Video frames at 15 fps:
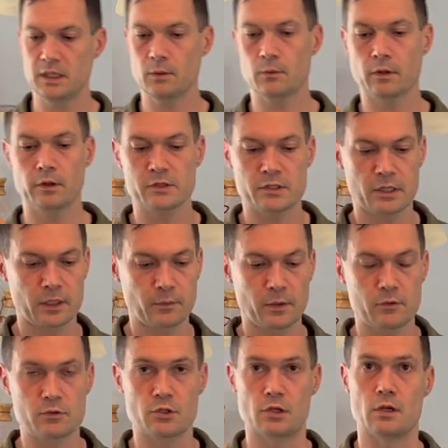we're going to talk
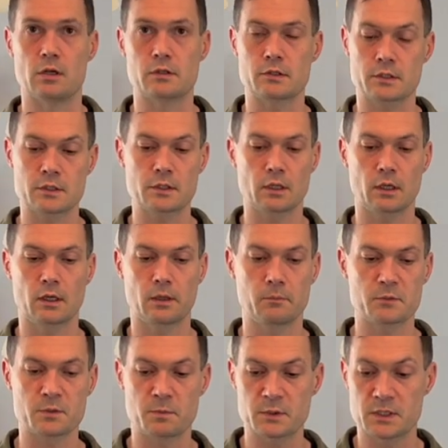about genes,
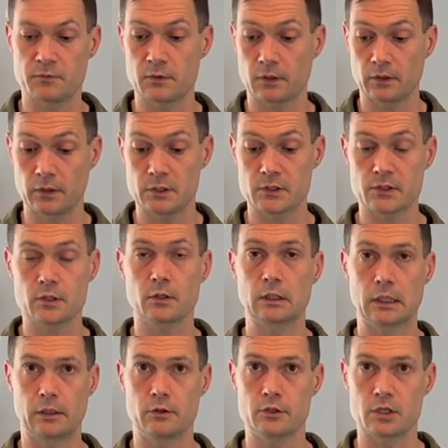specifically single
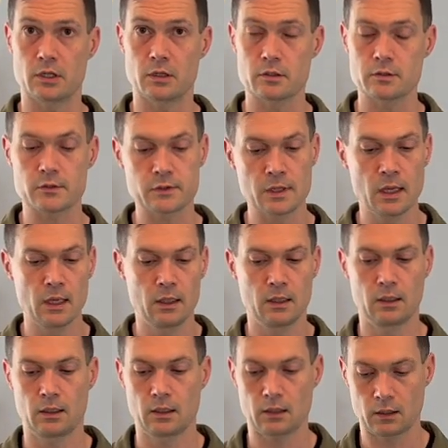layer genes.
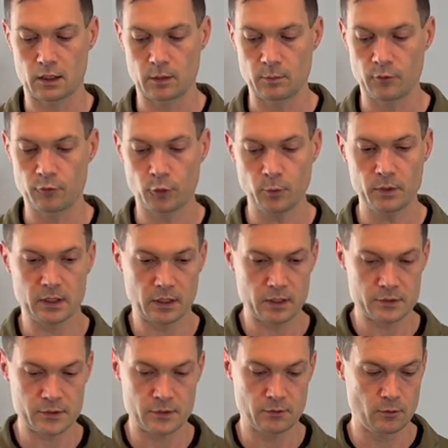And before we get
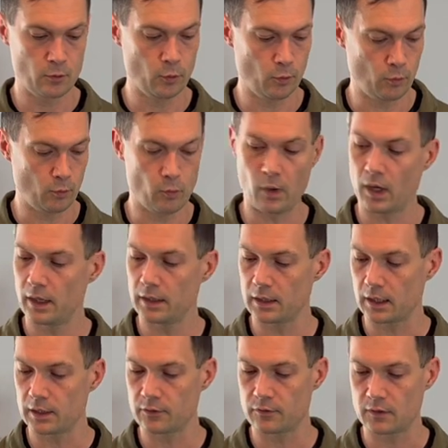into why
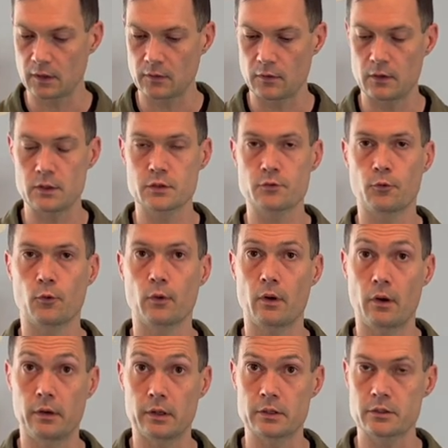I think these four
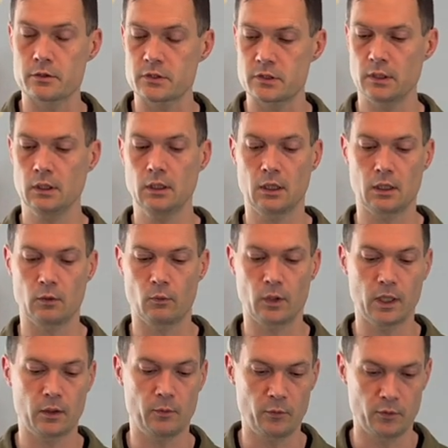are interesting and
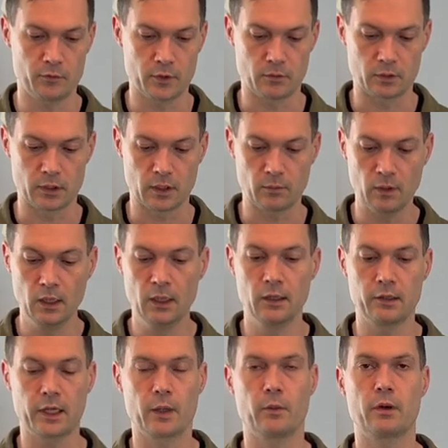why I'm reviewing them,
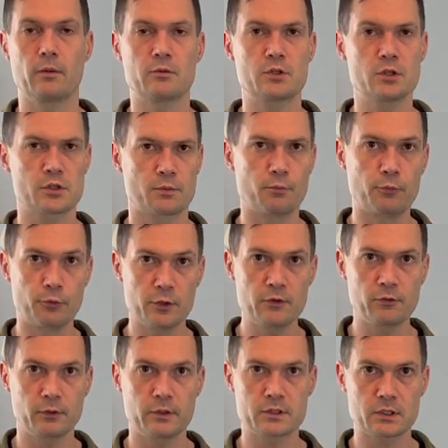I want to just
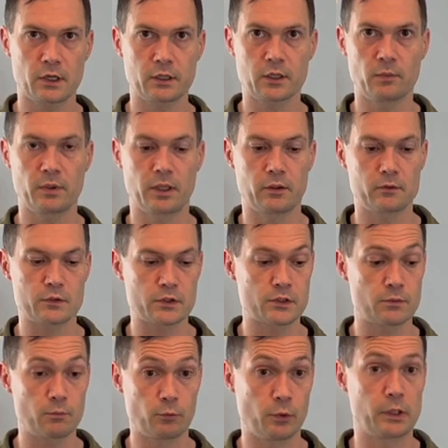briefly talk
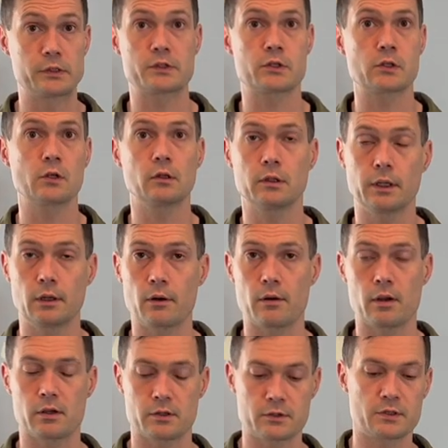about what single layer
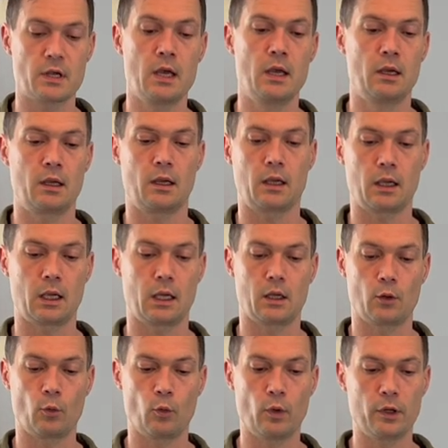is
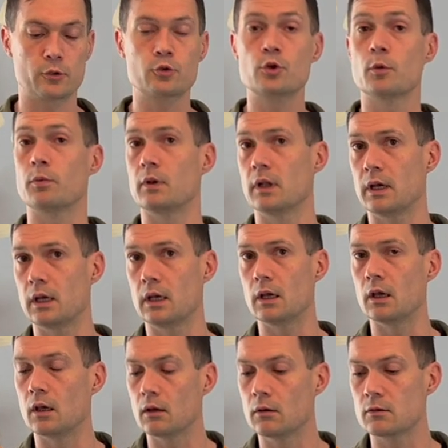and what
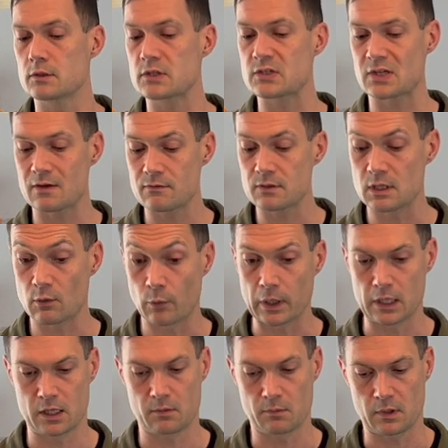AAA safety
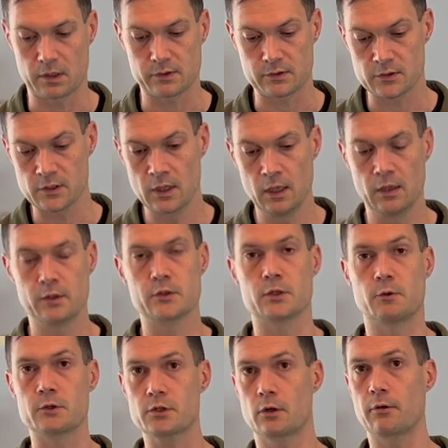rating means. So
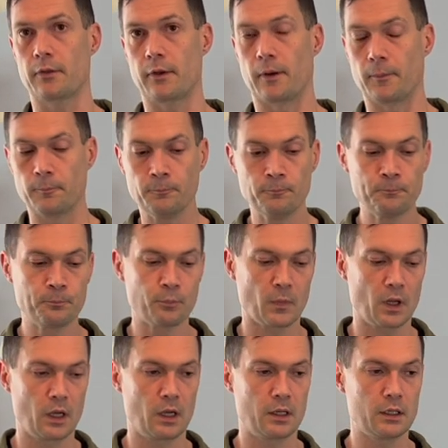we'll start there.
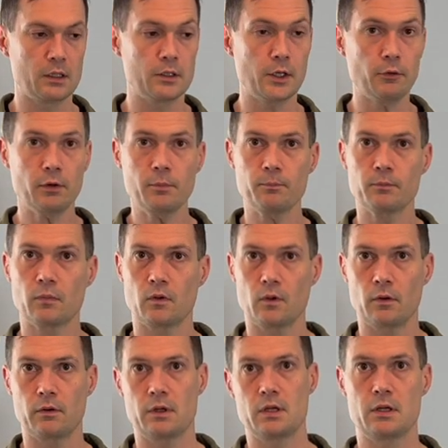In Europe,
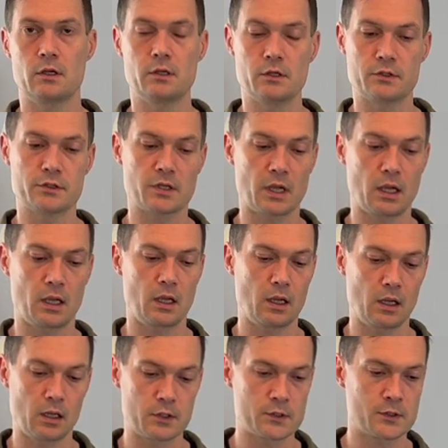there is
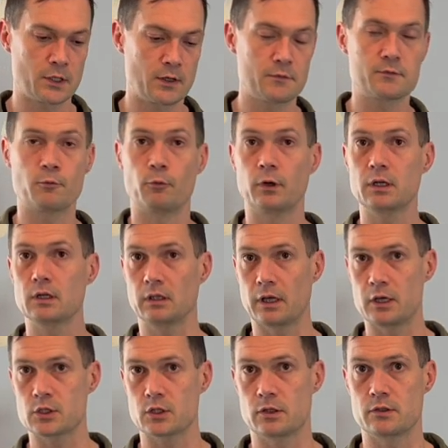a set of
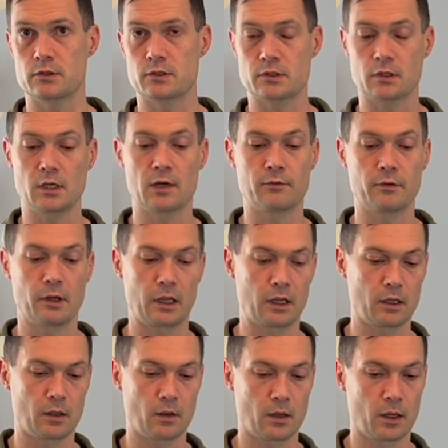regulations
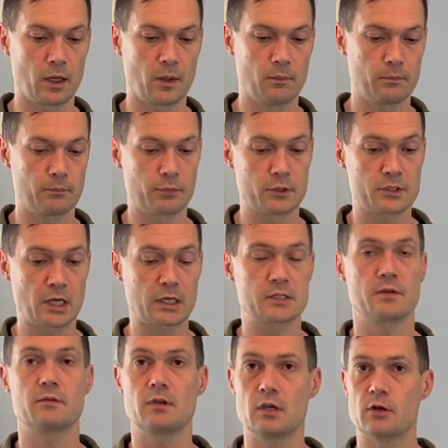governing
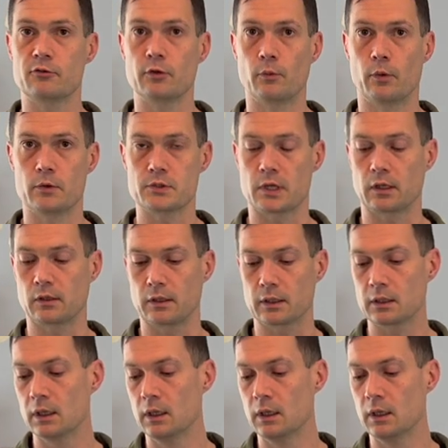protective gear for motorcycling.